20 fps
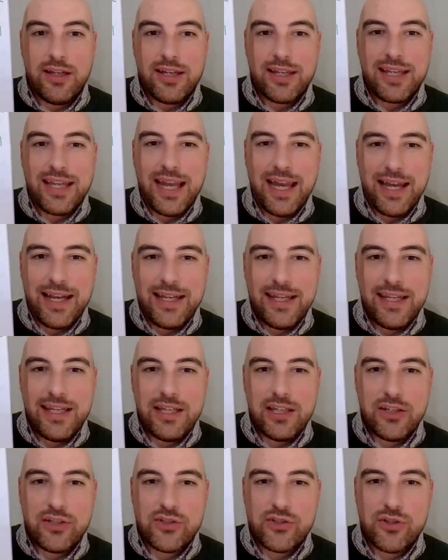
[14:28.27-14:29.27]

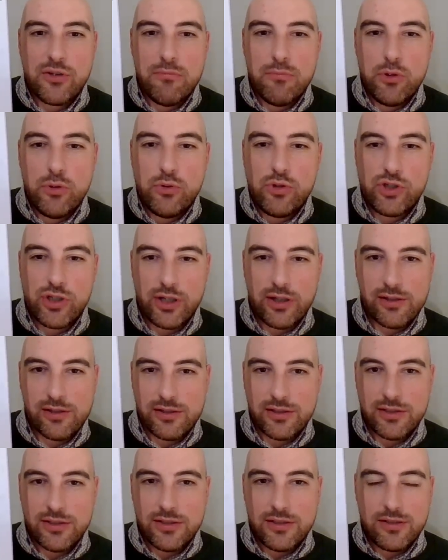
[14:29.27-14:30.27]
Kali Samuja.
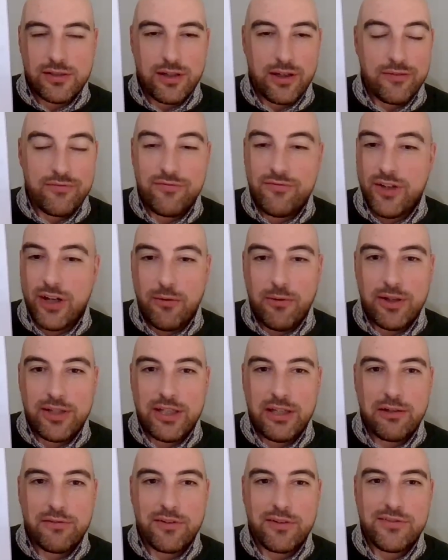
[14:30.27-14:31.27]
I've no
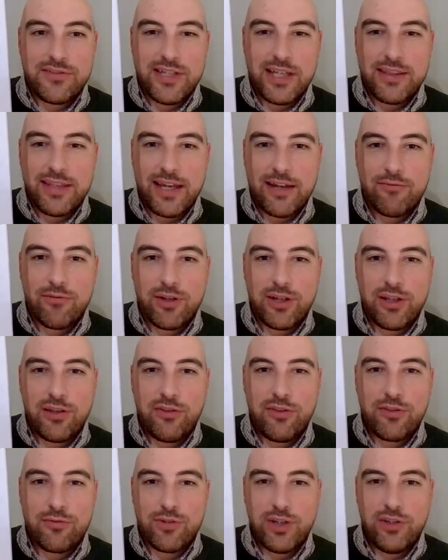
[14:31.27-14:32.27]
idea if I've said that right.
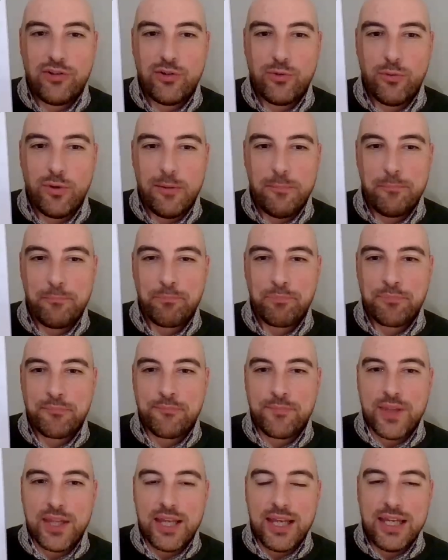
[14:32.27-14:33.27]
3-1.
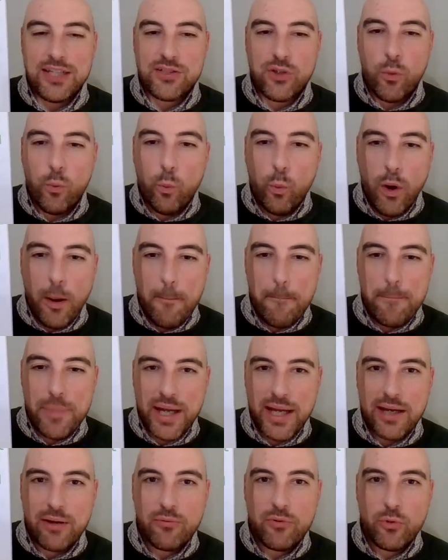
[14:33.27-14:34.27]
It's a
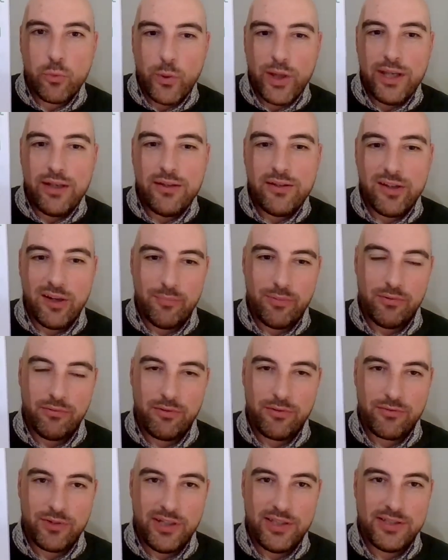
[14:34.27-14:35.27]
£1 win double,
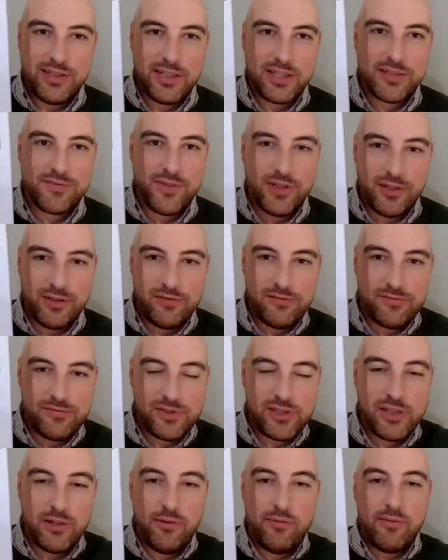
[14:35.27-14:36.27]
365.
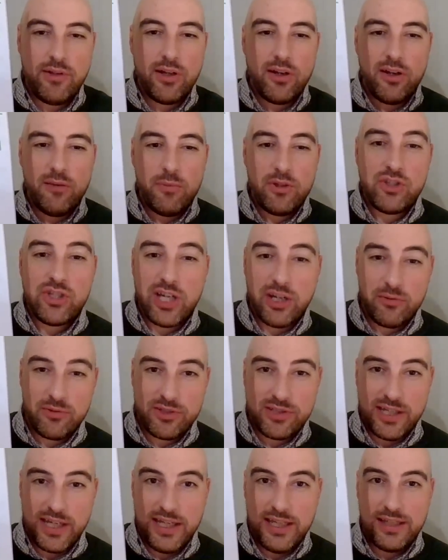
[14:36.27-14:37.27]
So in line with channel
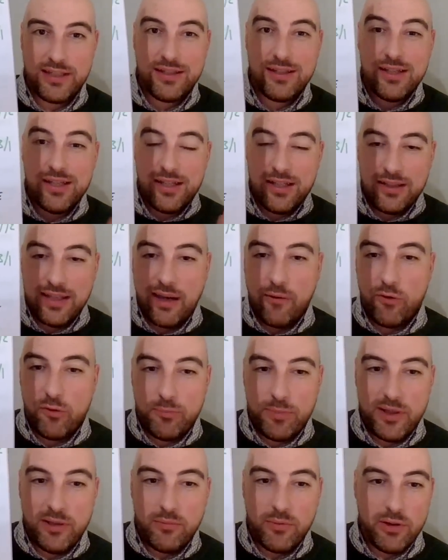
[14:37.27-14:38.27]
stake, that would
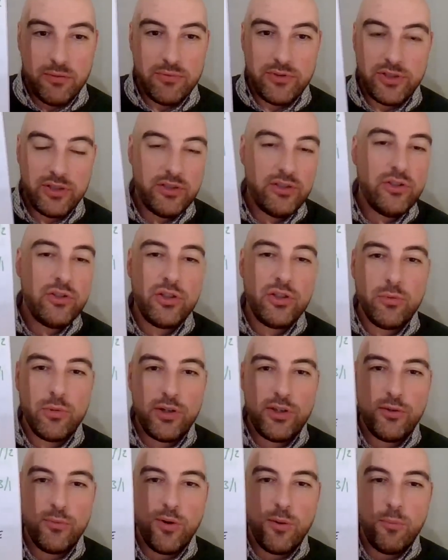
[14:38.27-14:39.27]
be what I would do. You do
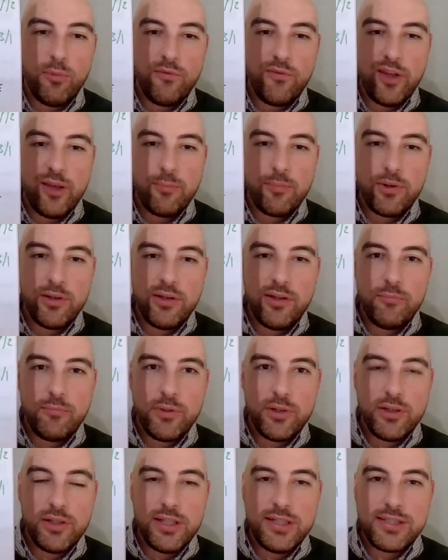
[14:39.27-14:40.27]
what you want with it,
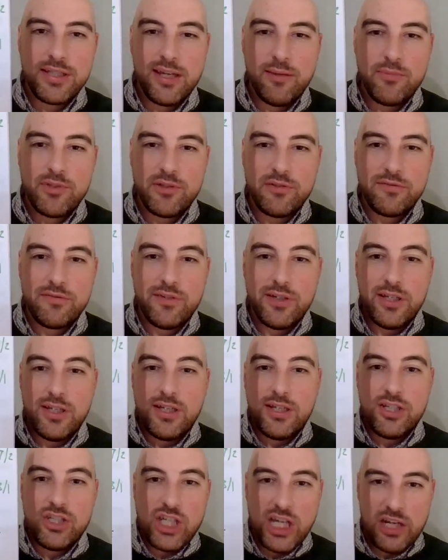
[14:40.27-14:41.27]
but in terms of
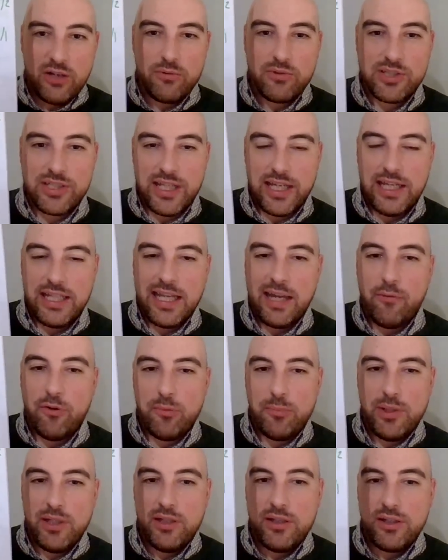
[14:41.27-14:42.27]
channel stake, that
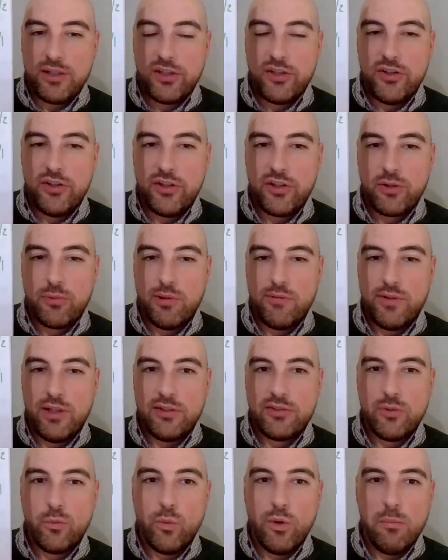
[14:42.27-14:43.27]
would be the equivalent.
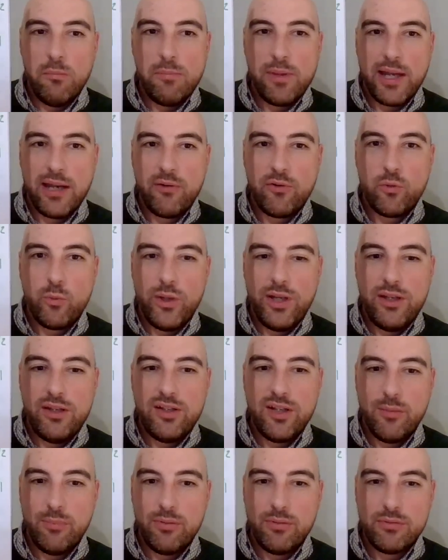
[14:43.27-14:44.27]
It's a £1 win
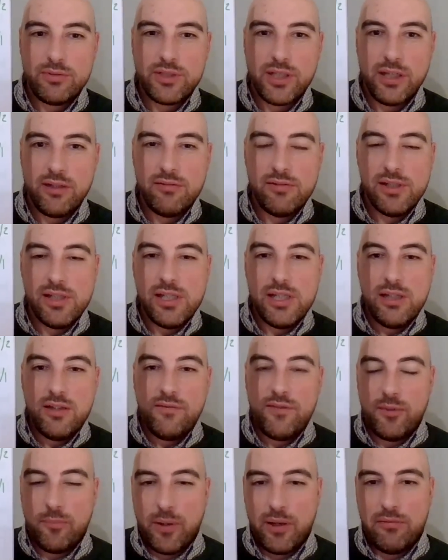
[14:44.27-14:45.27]
double. So if
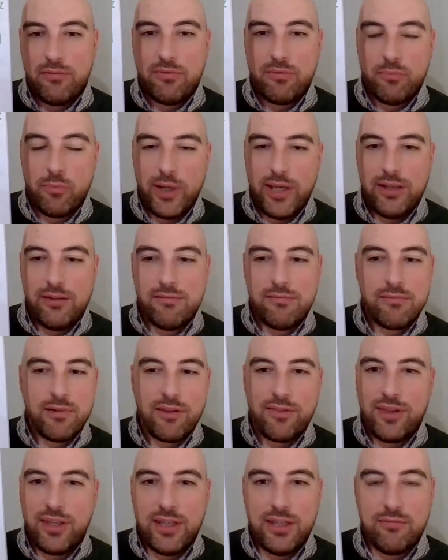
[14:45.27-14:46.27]
they both win, I
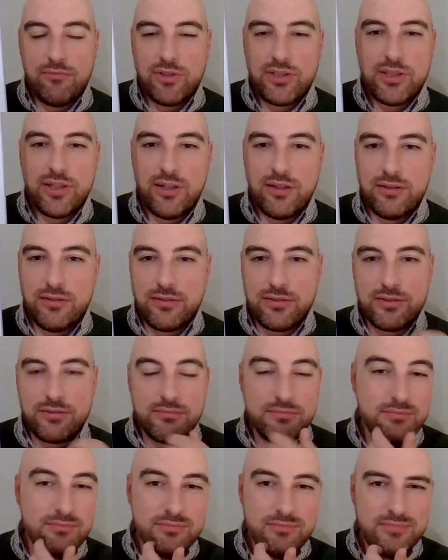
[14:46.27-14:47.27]
think it returns
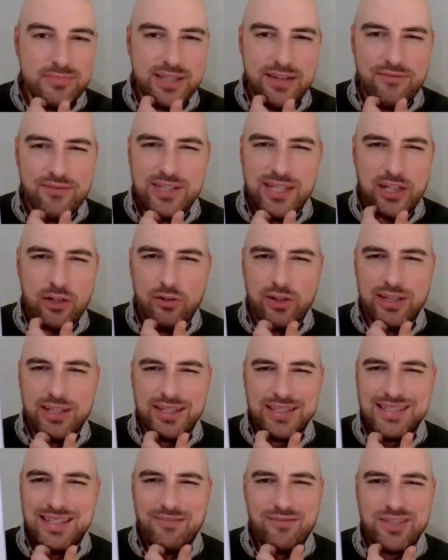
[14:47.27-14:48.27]
17, or I think
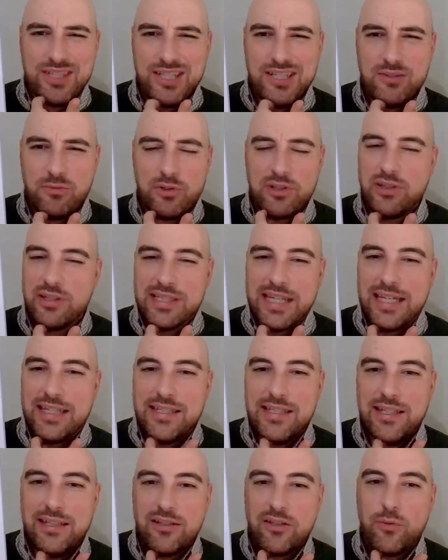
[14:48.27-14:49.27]
it's 17 to 1. I think it's
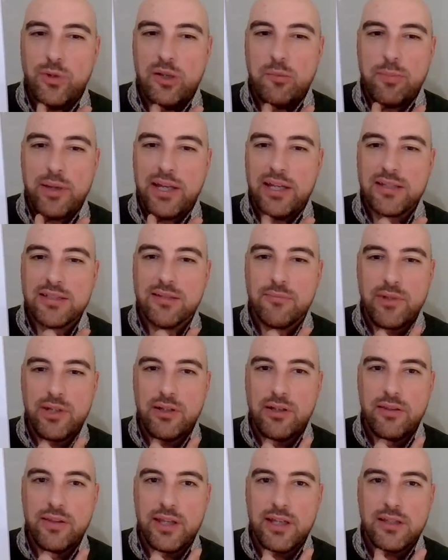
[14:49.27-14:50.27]
18 quid back, something
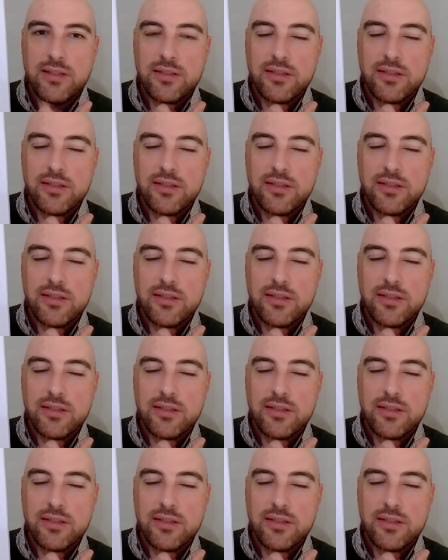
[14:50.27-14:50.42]
like that.